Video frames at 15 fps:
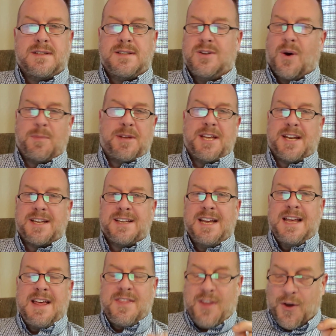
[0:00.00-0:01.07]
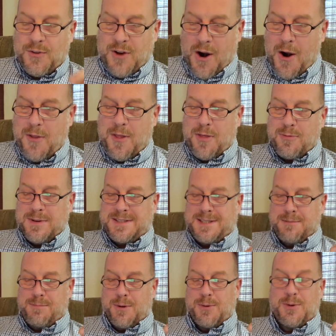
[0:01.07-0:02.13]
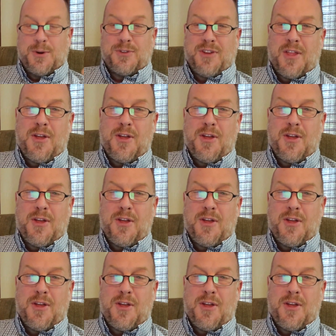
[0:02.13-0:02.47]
No, I'm kidding. Those aren't the three simple rules,